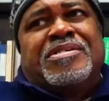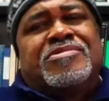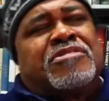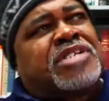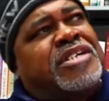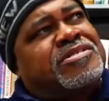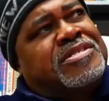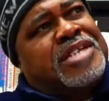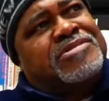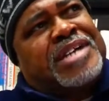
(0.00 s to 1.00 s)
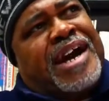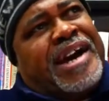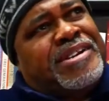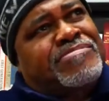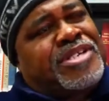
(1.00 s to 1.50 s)
Mm-hmm. Sometimes they used to
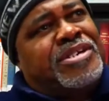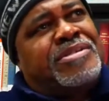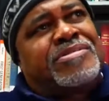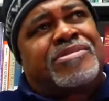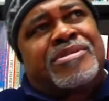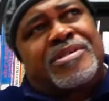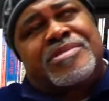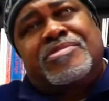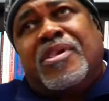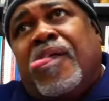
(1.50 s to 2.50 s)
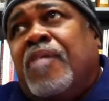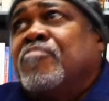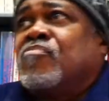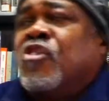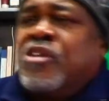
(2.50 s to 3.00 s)
hide up there, or
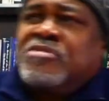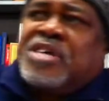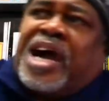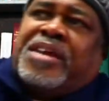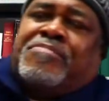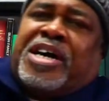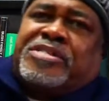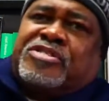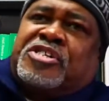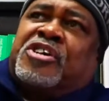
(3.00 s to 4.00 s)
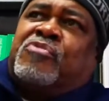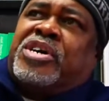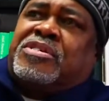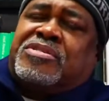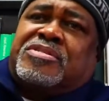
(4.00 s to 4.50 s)
or they used to hide up by the
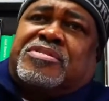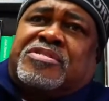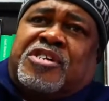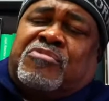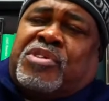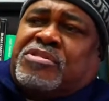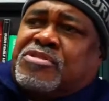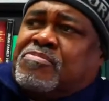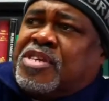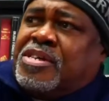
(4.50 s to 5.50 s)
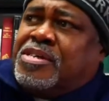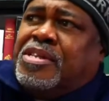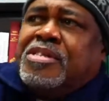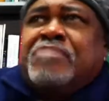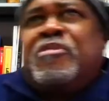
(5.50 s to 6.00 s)
stairwell stairwells up there,
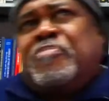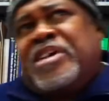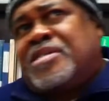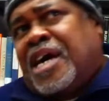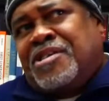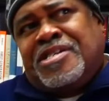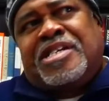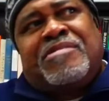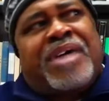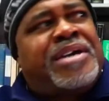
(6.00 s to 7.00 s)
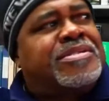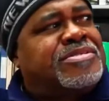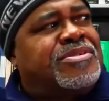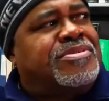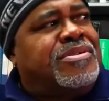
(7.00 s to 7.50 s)
be peeking down, looking at the riders
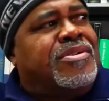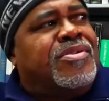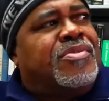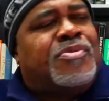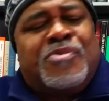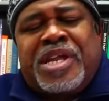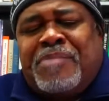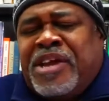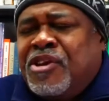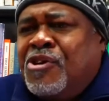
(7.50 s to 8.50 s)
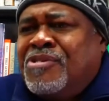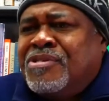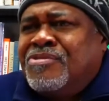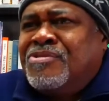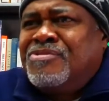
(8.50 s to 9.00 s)
to see who they might know
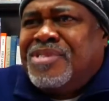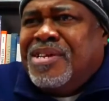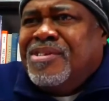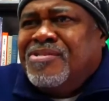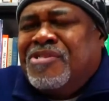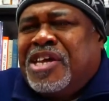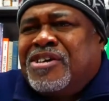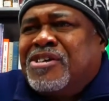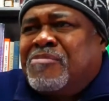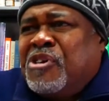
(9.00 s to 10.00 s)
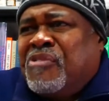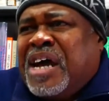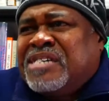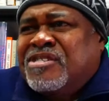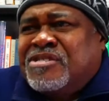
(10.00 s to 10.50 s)
and who they could um,
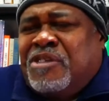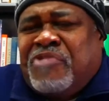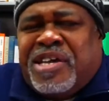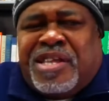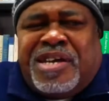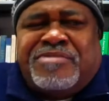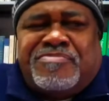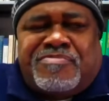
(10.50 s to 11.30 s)
harass and stuff like that.